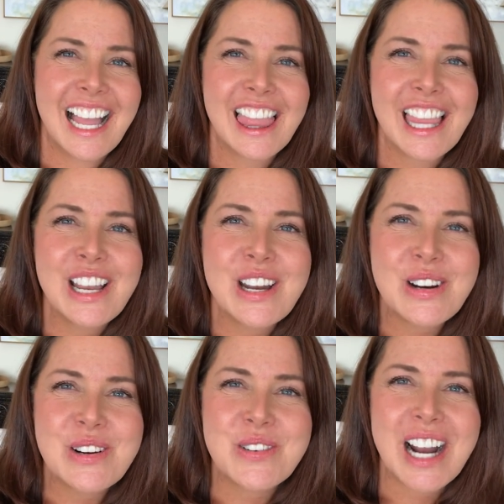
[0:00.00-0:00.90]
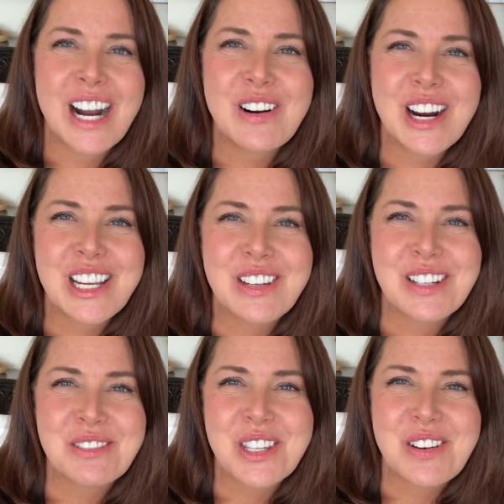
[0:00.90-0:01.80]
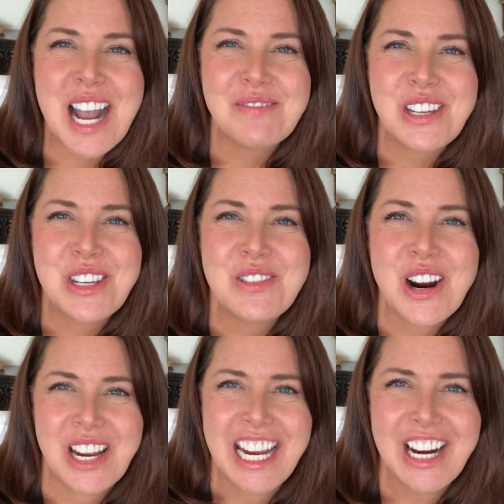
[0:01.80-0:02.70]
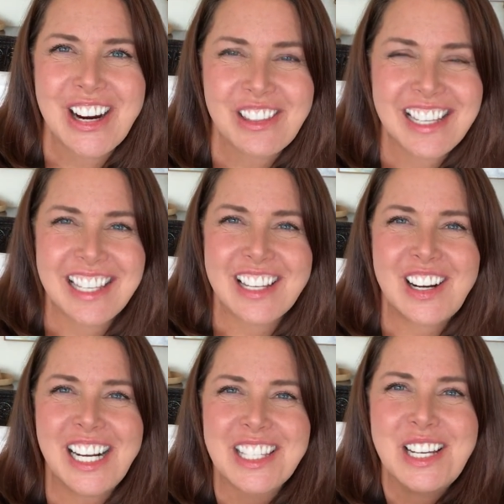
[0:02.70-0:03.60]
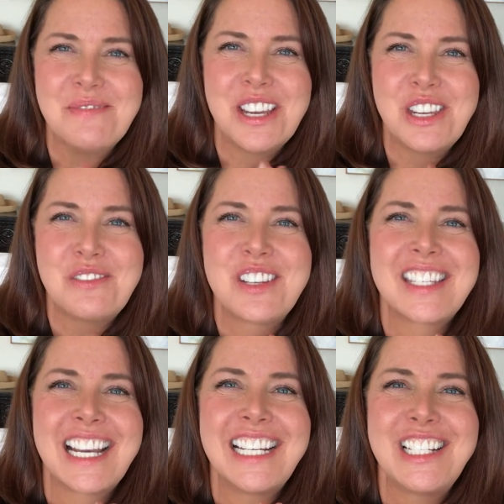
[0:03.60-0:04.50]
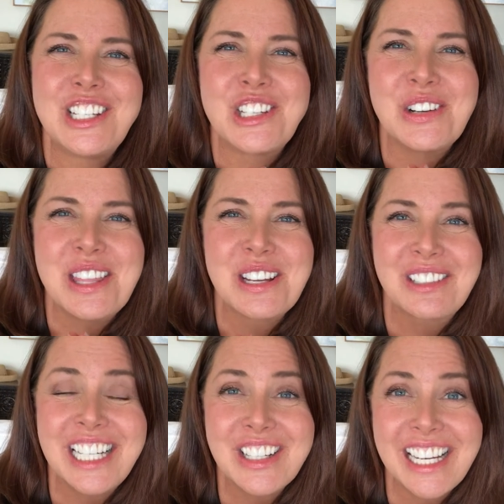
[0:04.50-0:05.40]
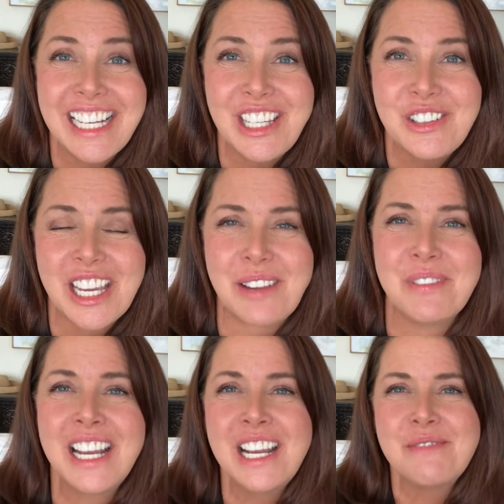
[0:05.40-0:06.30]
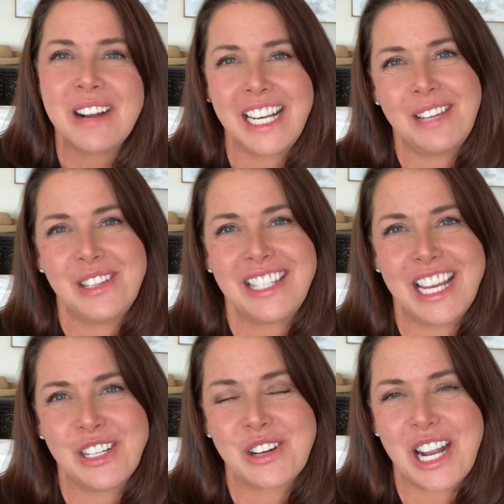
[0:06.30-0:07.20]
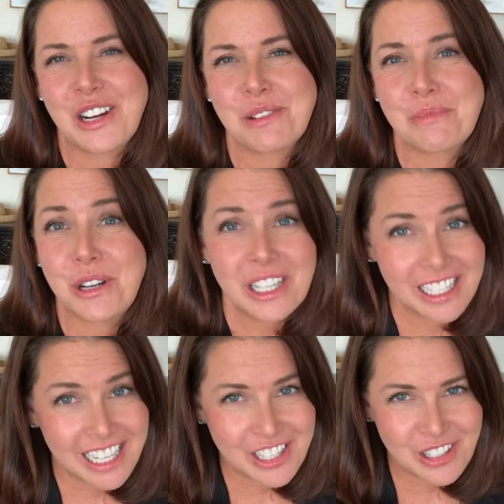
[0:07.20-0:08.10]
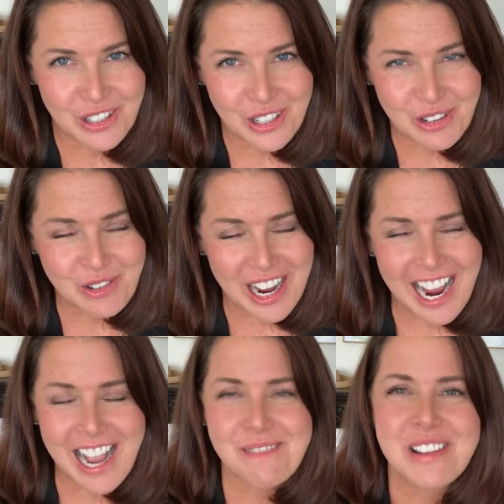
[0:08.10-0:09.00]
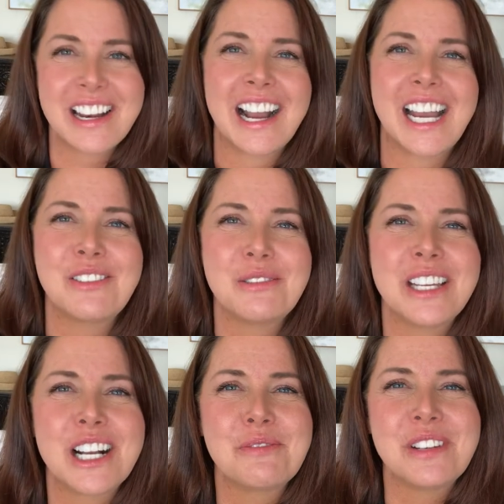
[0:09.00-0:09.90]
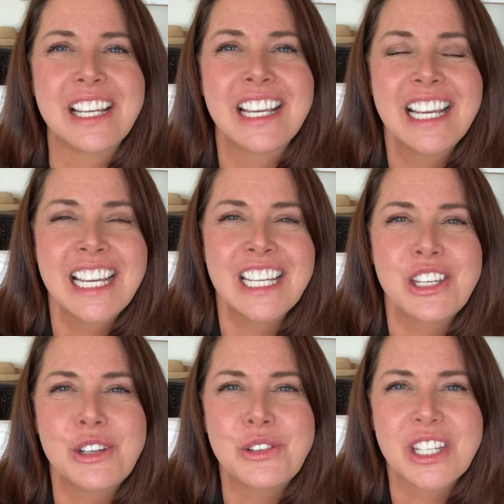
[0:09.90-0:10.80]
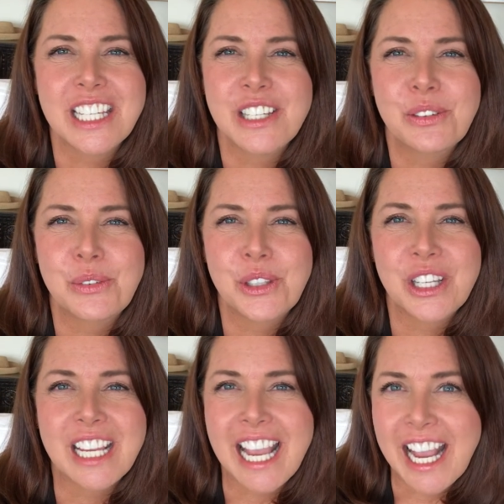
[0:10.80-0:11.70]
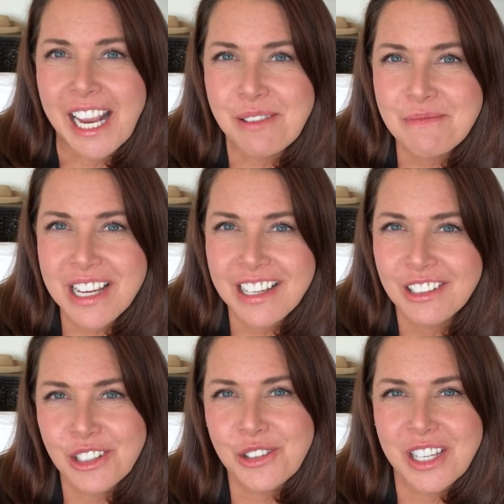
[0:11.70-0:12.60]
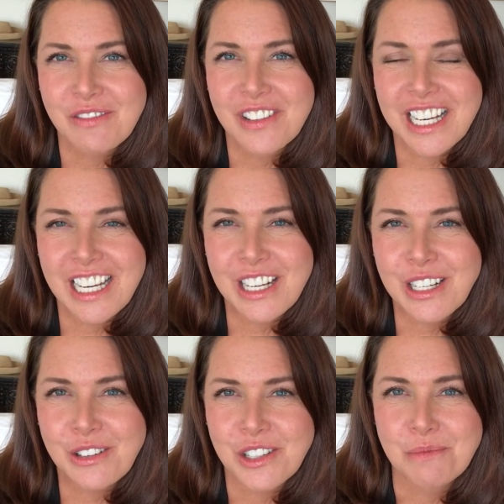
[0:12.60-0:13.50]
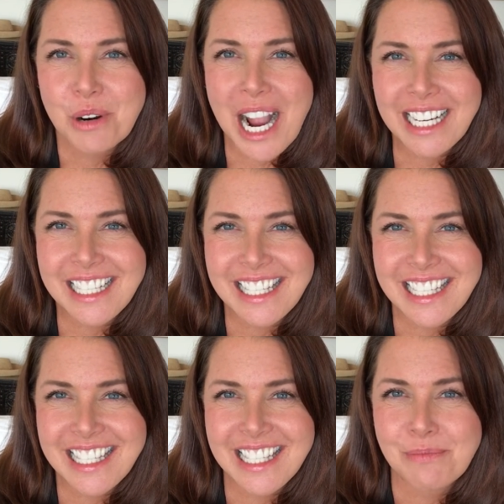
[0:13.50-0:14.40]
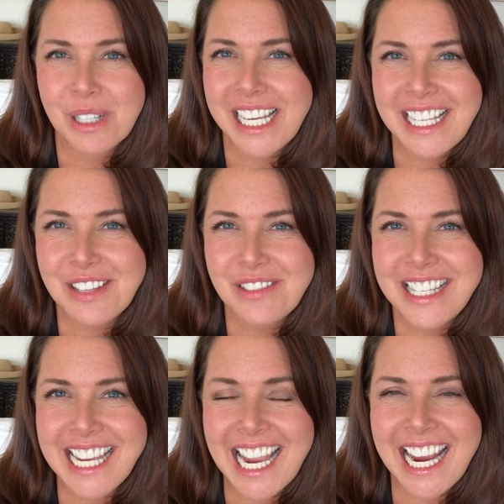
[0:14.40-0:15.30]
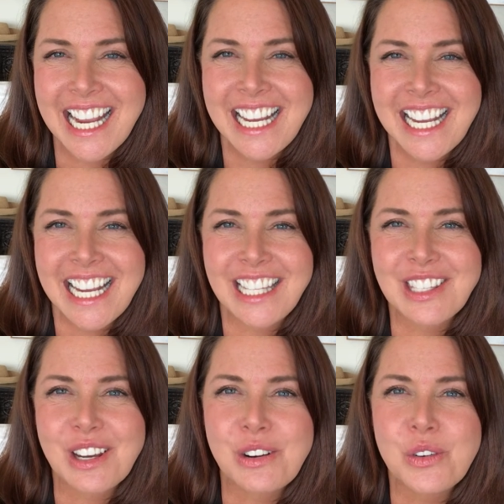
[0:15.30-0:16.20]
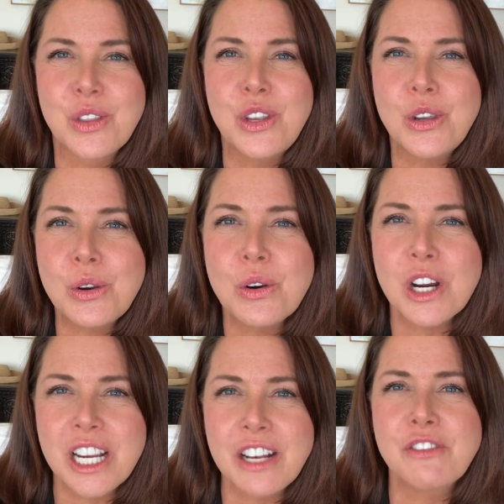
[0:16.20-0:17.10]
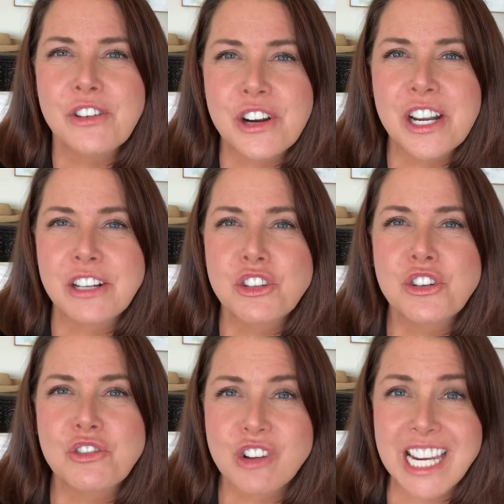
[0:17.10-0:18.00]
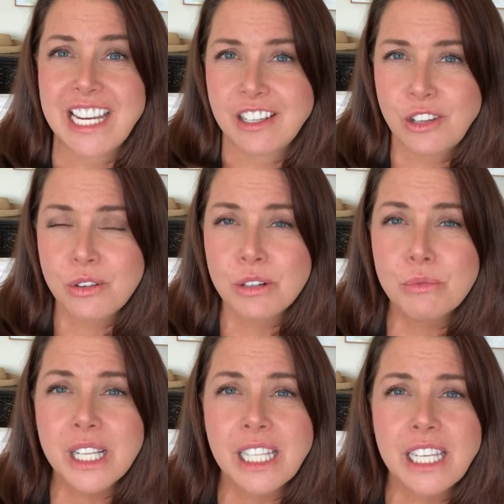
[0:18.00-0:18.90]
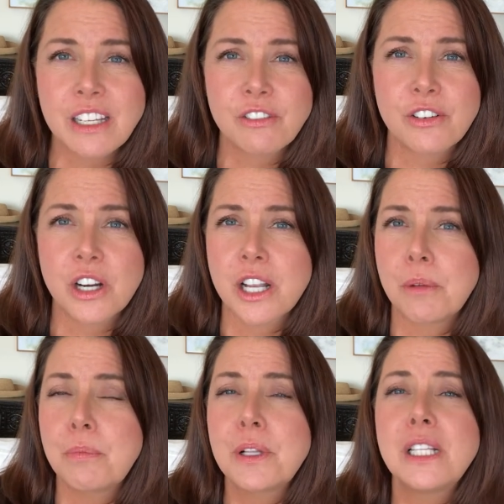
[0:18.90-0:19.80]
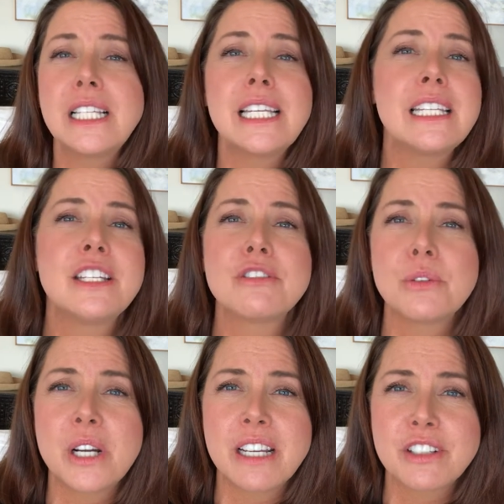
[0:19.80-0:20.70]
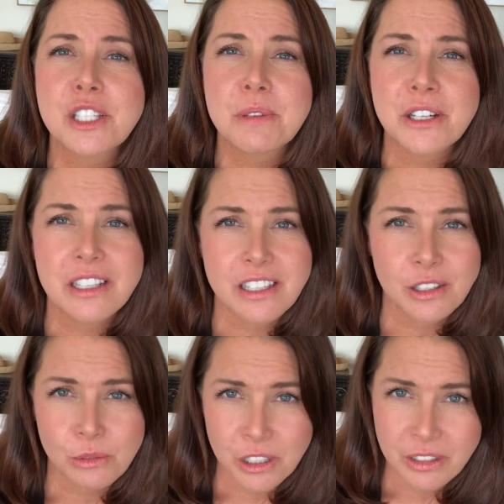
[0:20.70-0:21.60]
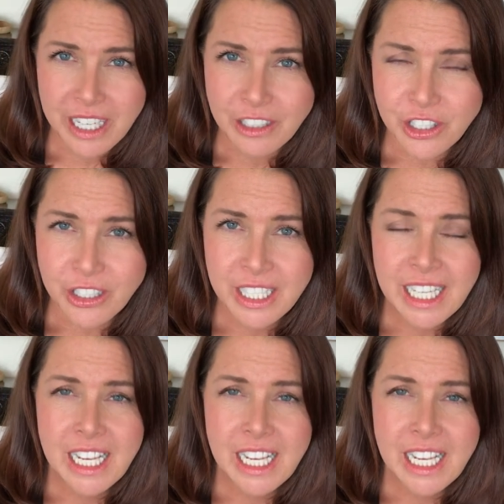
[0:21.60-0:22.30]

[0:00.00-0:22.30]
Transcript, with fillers: Hello, how are you? I'm so happy you are here. This is awesome that you've decided to join the Recreating You game. My name is Zen Cryar DeBrucke, in case you don't know who I am, and I will be helping you to get through the game using videos and practices and plays of the day. And so you are in for a treat. You are really in for a completely different way of experiencing the world around you.